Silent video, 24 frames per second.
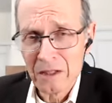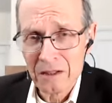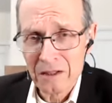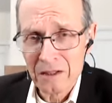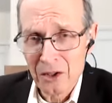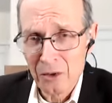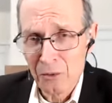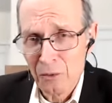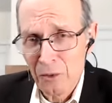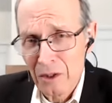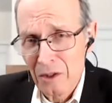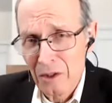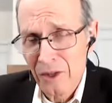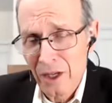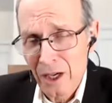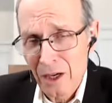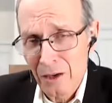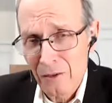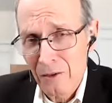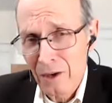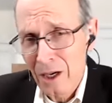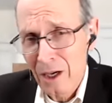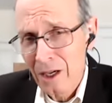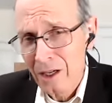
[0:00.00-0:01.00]
to wield that
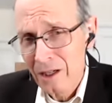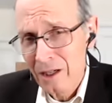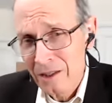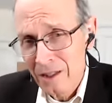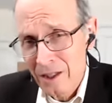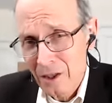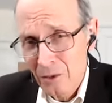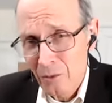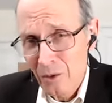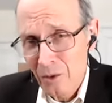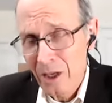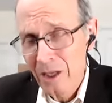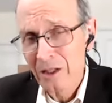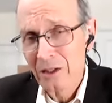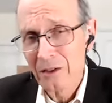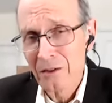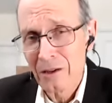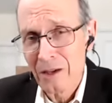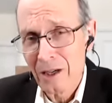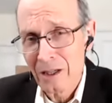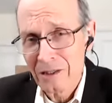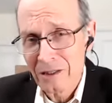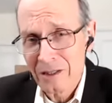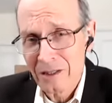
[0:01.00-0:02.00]
rod, and they went
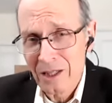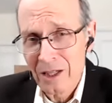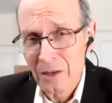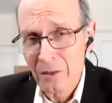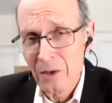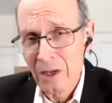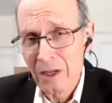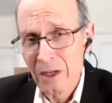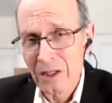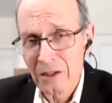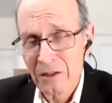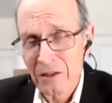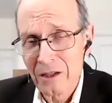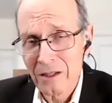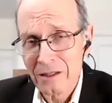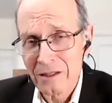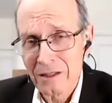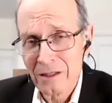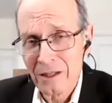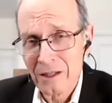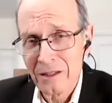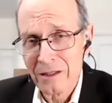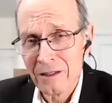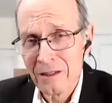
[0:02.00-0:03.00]
across, and they went across
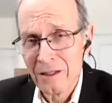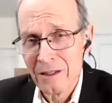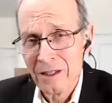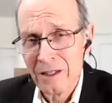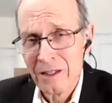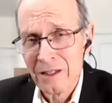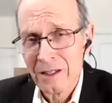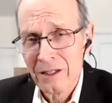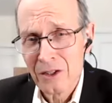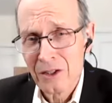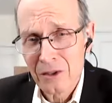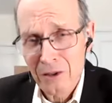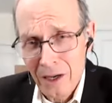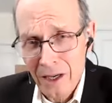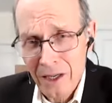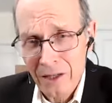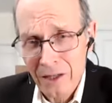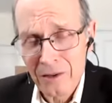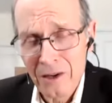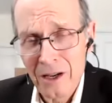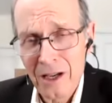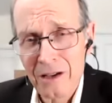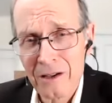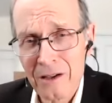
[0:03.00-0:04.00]
on dry
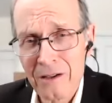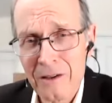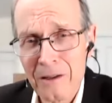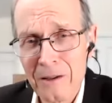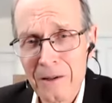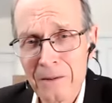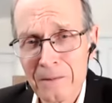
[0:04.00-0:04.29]
ground.